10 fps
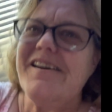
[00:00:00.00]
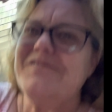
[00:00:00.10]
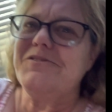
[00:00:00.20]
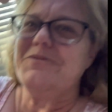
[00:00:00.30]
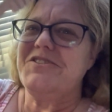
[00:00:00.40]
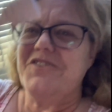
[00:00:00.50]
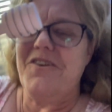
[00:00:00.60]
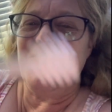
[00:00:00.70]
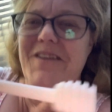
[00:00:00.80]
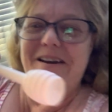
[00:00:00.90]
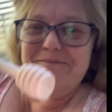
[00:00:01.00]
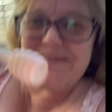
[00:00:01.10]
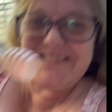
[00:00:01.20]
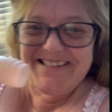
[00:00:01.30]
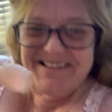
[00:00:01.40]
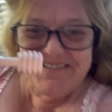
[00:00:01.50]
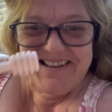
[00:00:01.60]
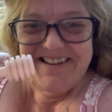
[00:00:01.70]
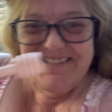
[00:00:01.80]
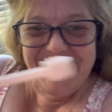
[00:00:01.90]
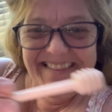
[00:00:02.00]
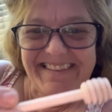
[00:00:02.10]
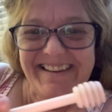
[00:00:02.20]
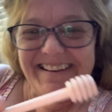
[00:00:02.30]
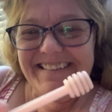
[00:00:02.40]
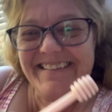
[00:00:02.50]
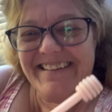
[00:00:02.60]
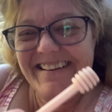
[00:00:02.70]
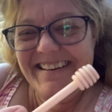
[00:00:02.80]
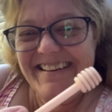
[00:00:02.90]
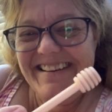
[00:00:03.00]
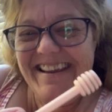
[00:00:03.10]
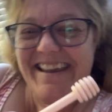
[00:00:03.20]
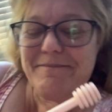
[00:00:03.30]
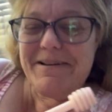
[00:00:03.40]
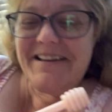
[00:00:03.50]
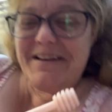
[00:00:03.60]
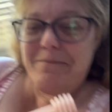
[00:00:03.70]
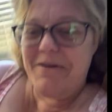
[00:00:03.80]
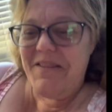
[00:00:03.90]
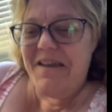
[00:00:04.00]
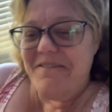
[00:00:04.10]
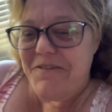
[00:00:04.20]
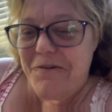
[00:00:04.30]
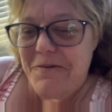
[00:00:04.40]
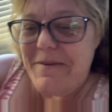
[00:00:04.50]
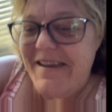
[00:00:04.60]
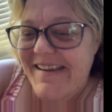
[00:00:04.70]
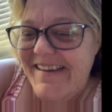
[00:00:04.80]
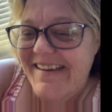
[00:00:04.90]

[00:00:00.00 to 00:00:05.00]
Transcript: I don't know what you call that, but it's so cute, I think yeah, my honey bought that for me.